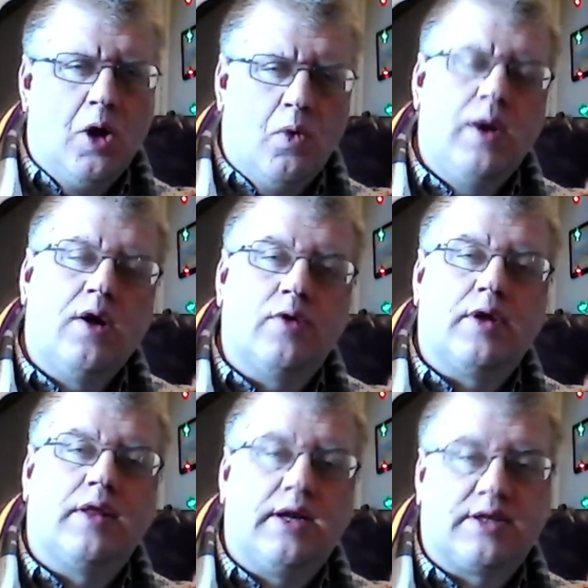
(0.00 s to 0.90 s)
We know that
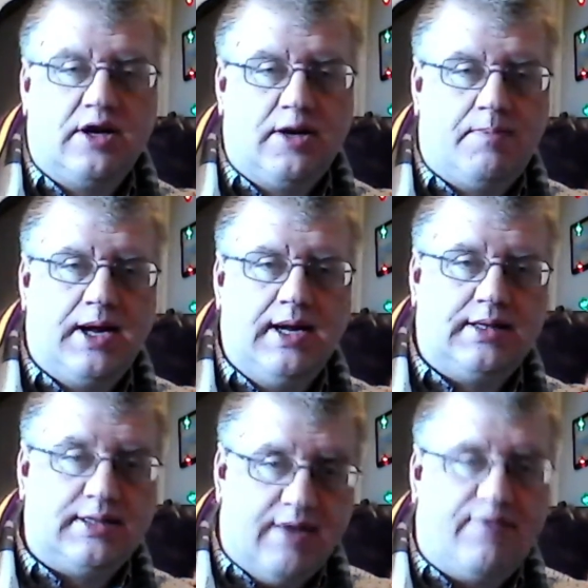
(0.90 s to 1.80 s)
there's going to be
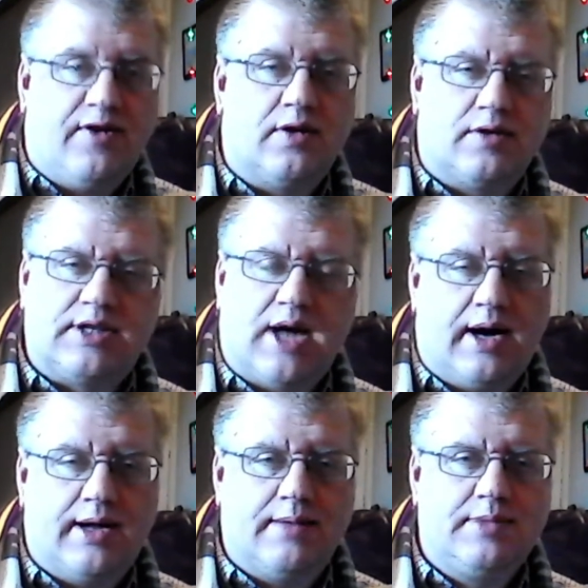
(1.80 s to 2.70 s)
difficult
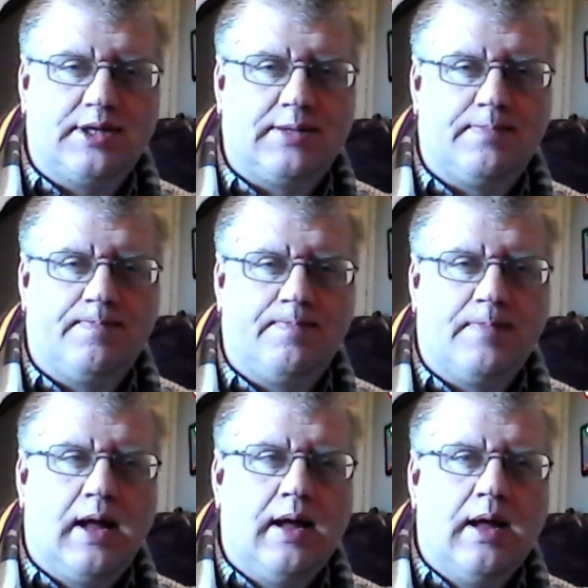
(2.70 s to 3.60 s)
times
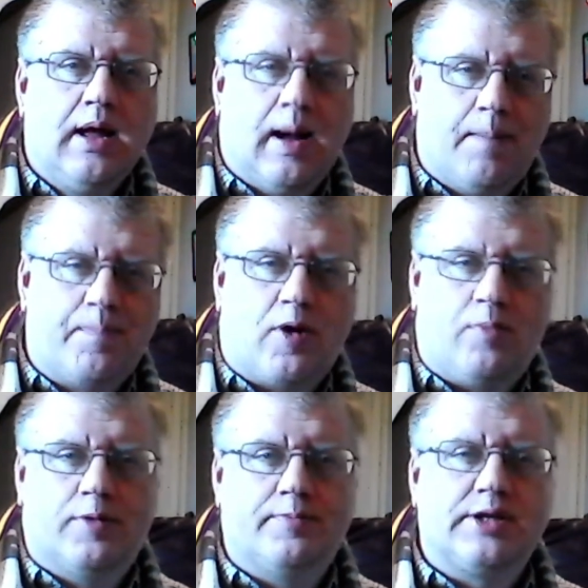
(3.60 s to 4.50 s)
and
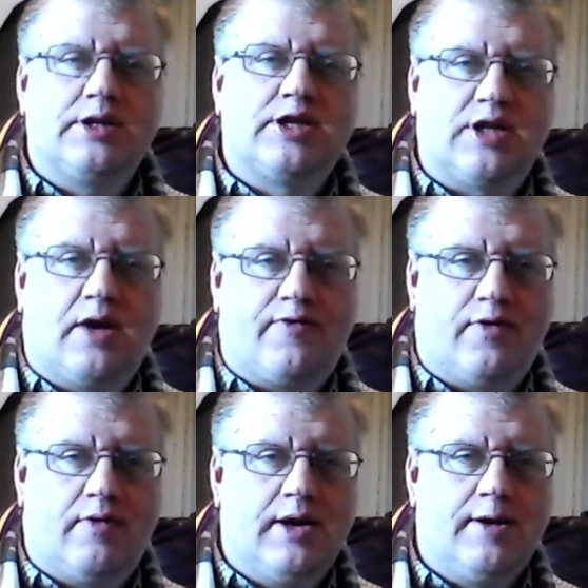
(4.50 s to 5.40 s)
problems and
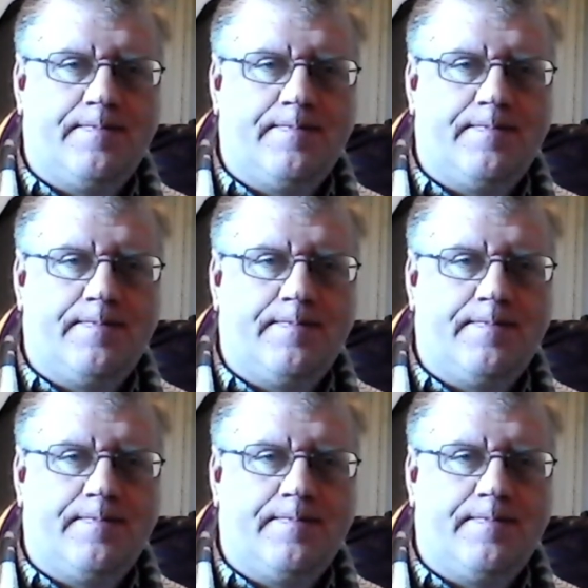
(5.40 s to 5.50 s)
suffering.